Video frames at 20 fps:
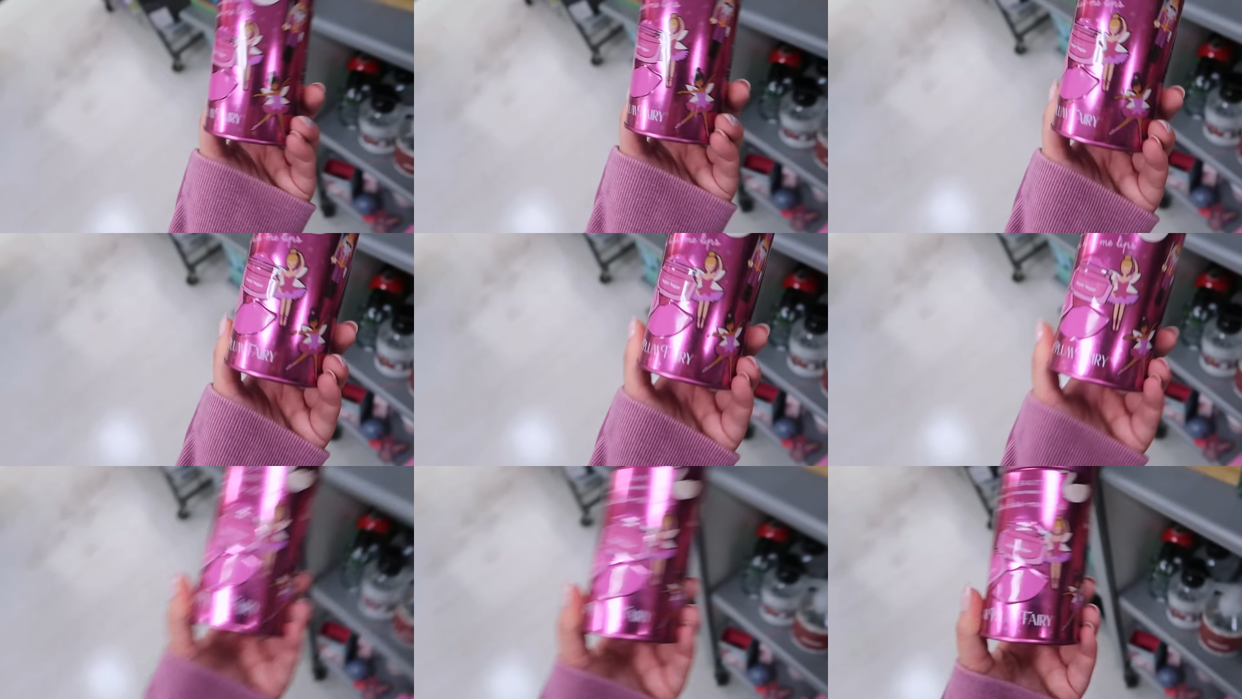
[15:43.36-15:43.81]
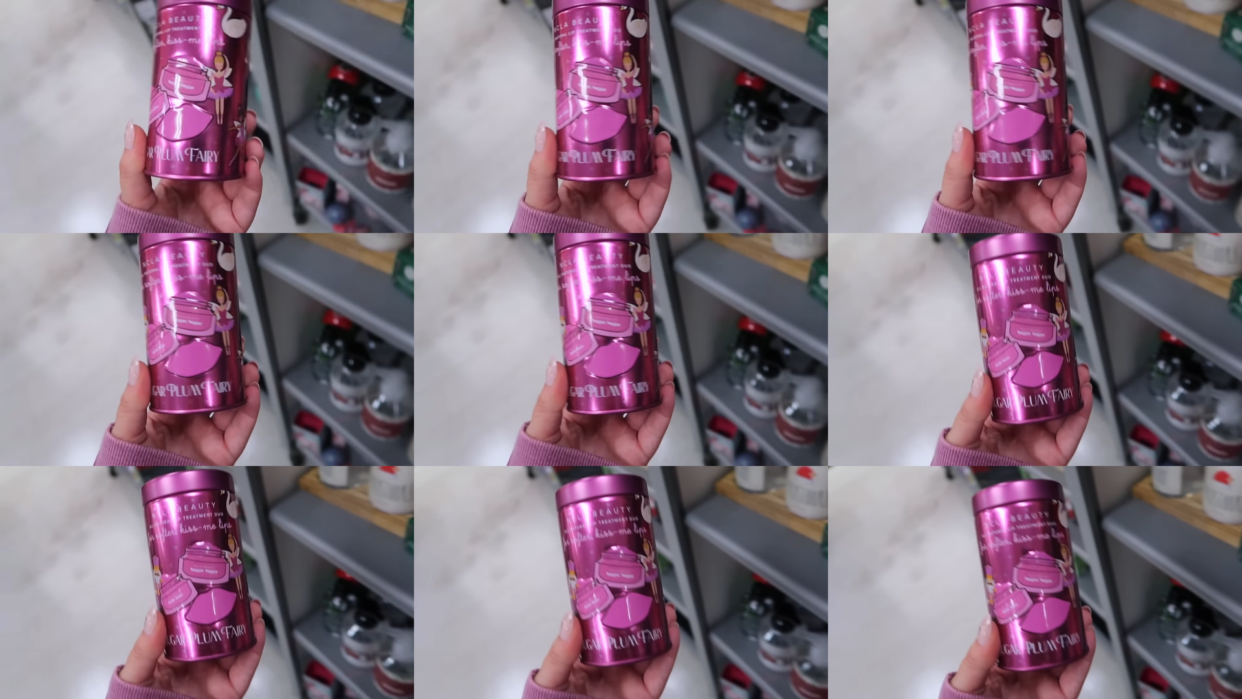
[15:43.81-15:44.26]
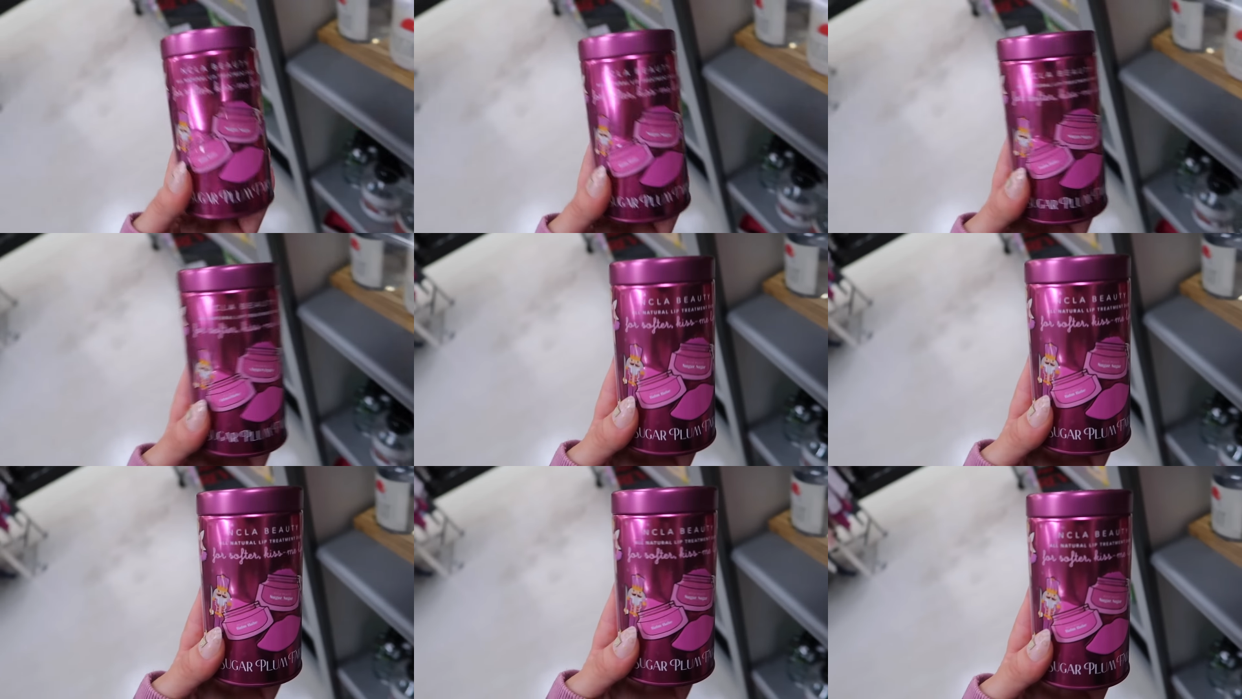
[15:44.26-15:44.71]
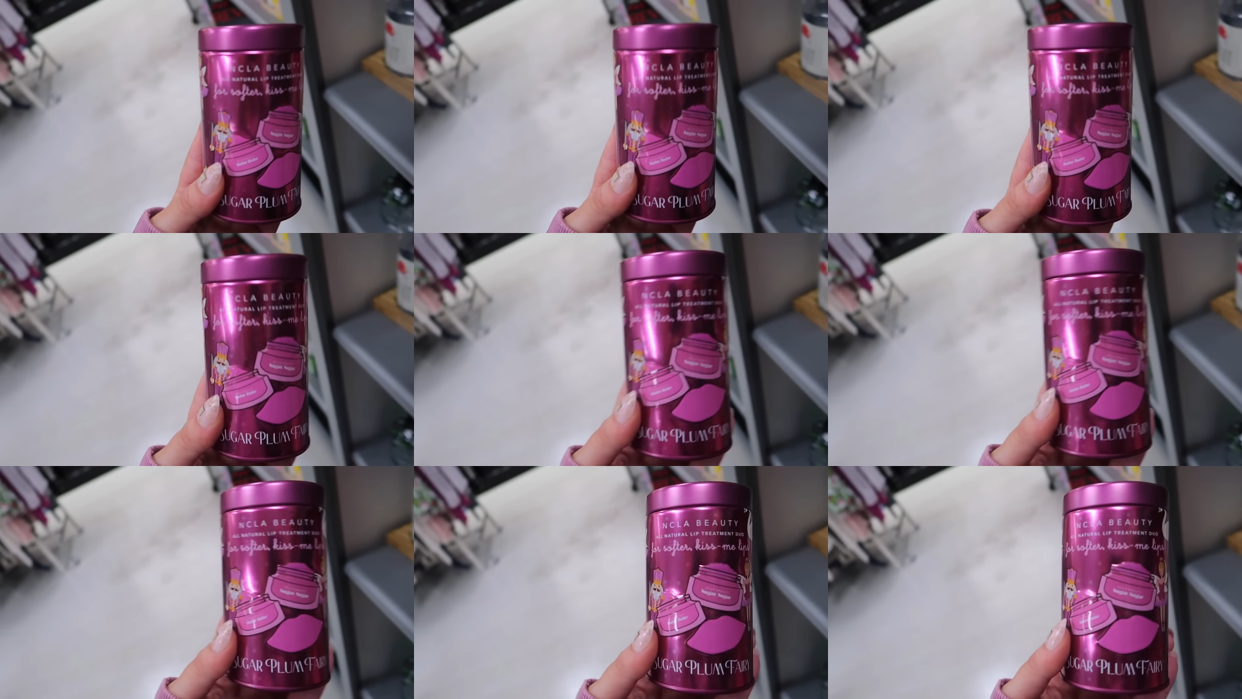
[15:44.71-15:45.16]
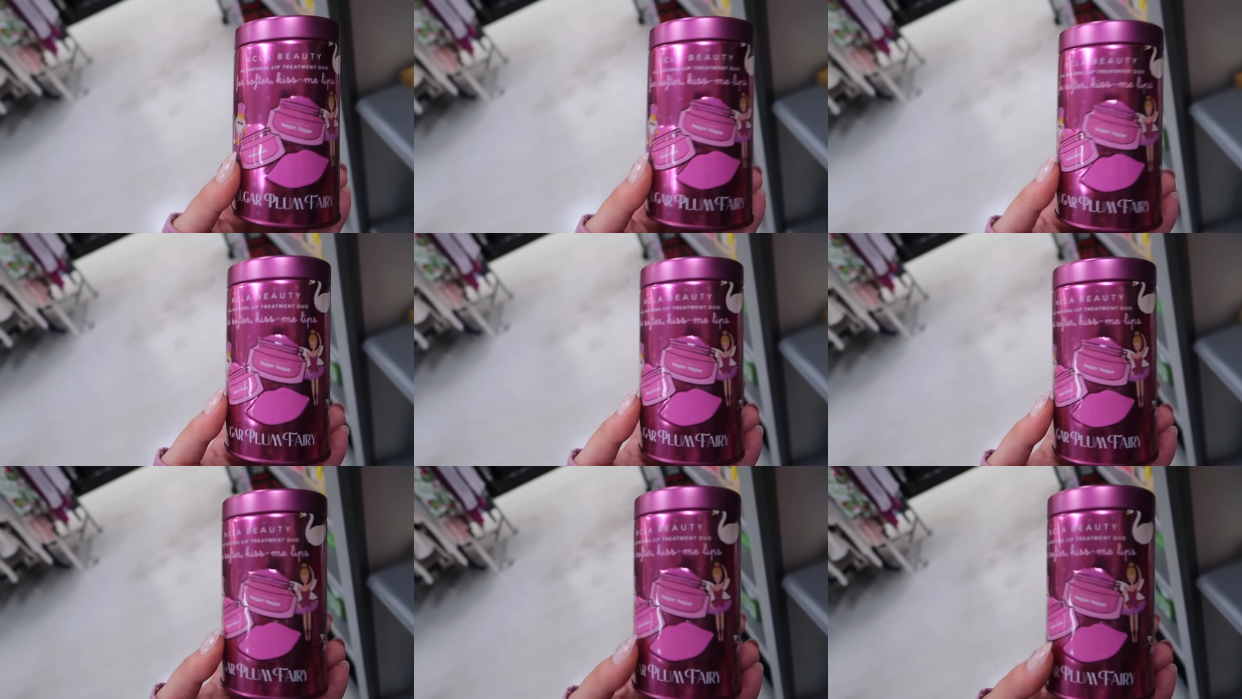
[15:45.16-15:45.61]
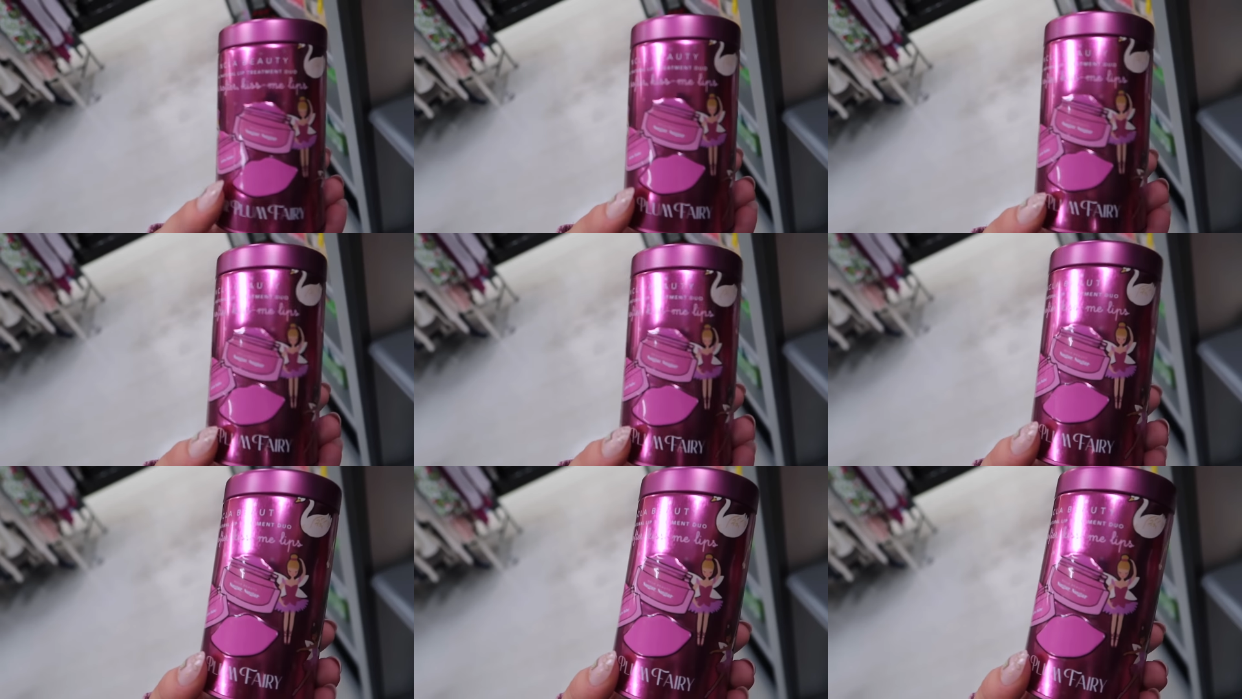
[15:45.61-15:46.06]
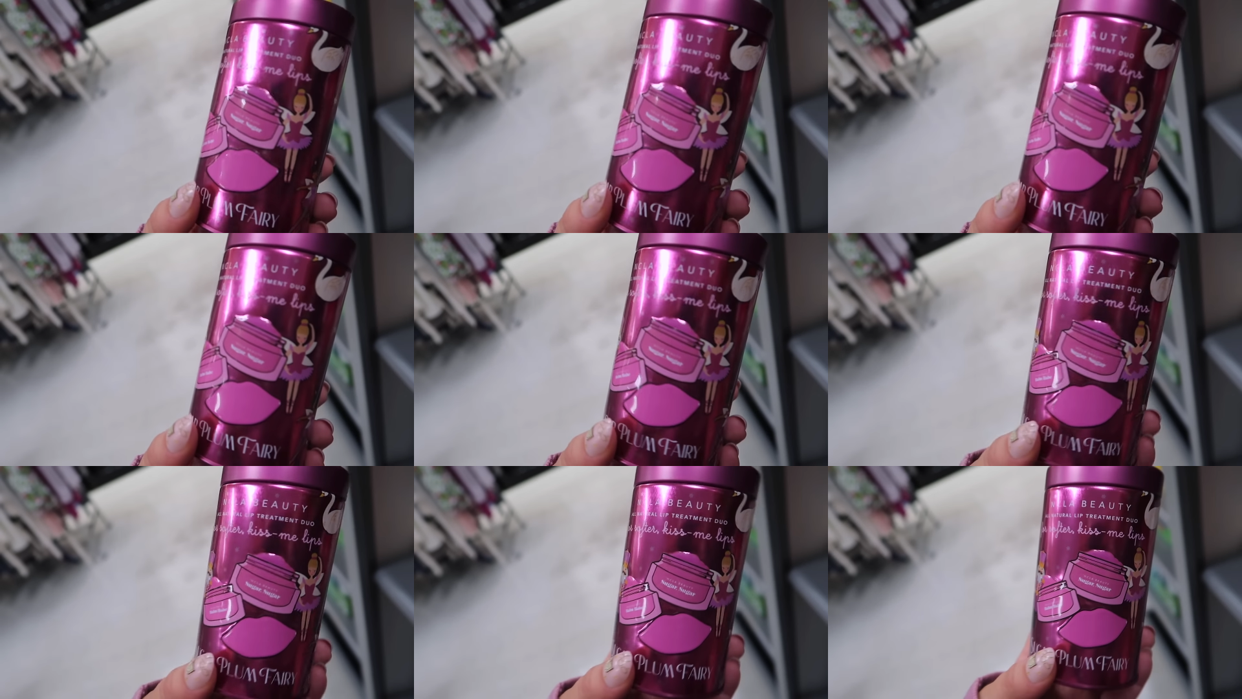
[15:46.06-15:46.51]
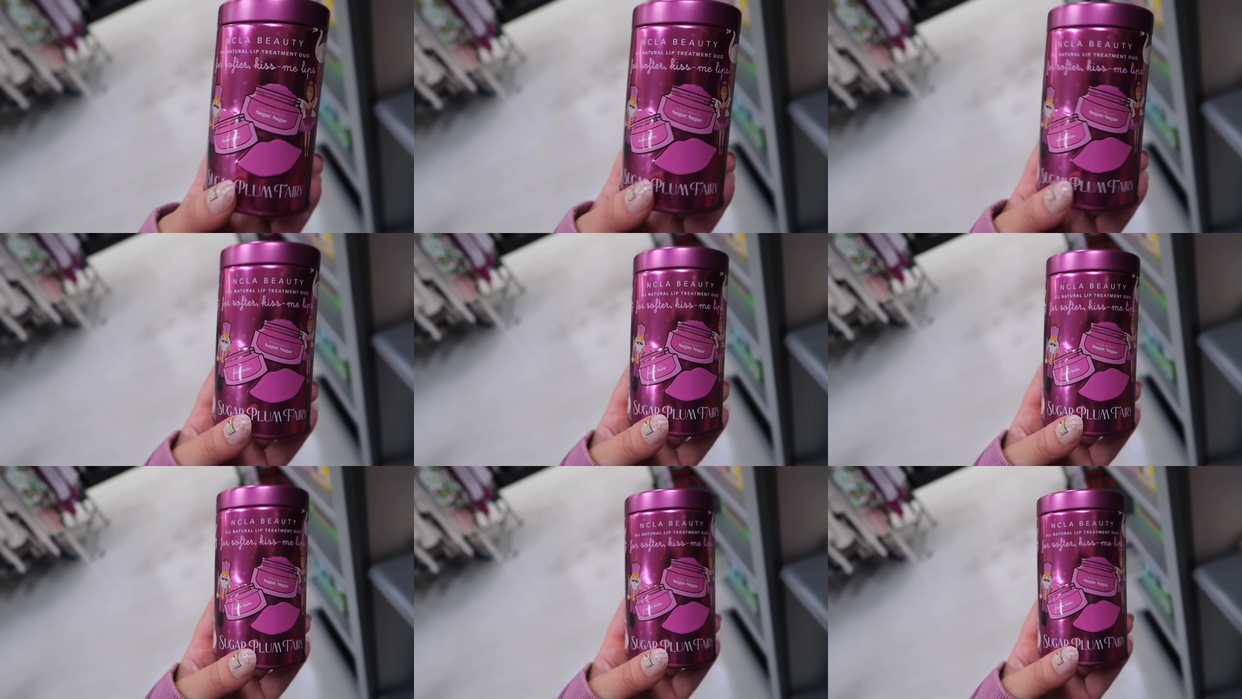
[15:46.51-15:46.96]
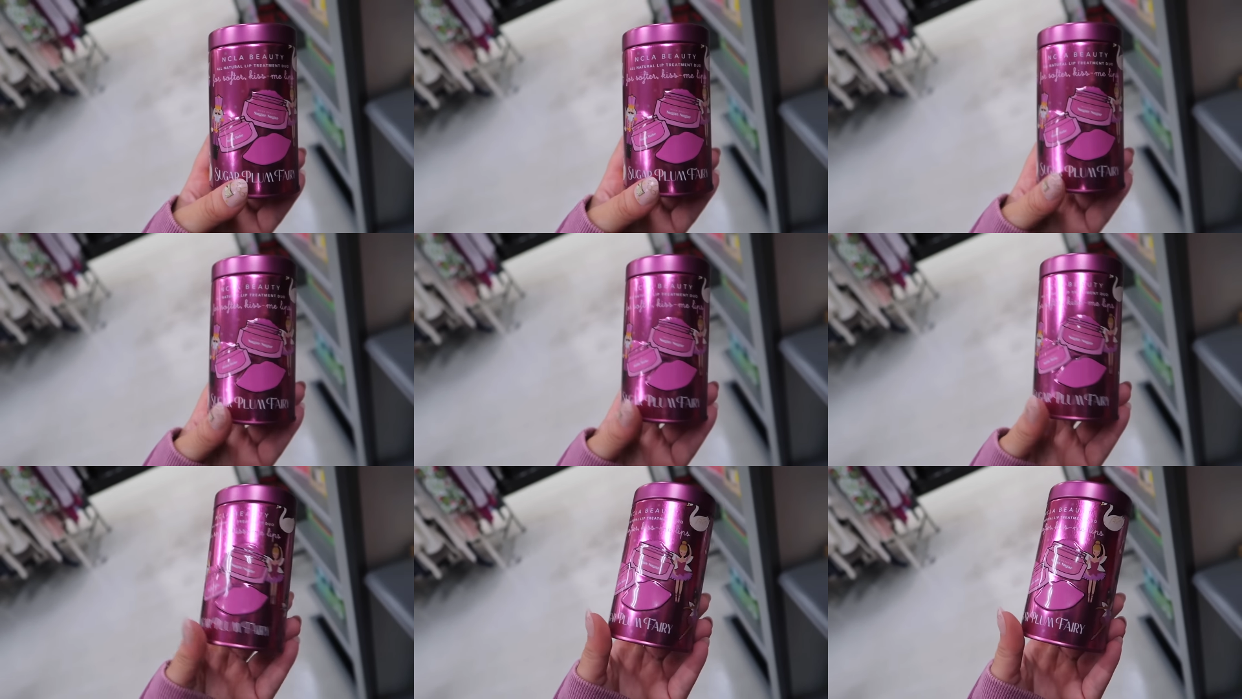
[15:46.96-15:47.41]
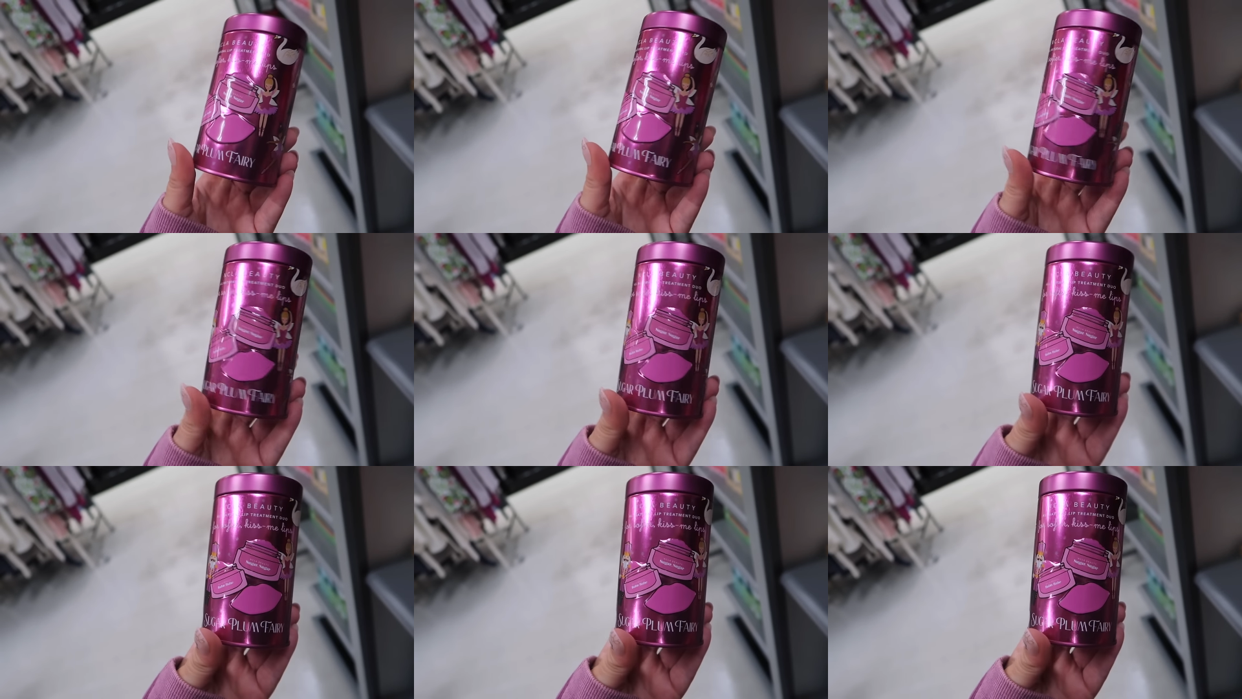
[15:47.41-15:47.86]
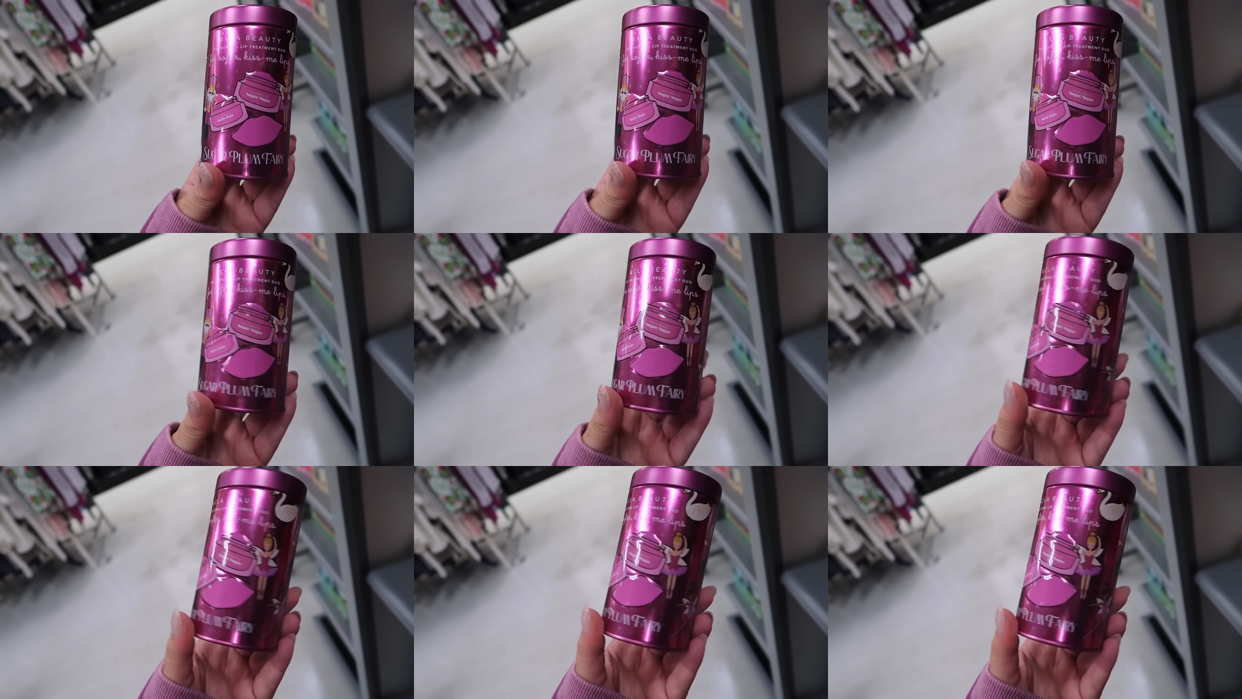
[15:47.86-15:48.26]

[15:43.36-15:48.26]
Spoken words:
Nobody's mouth can be seen.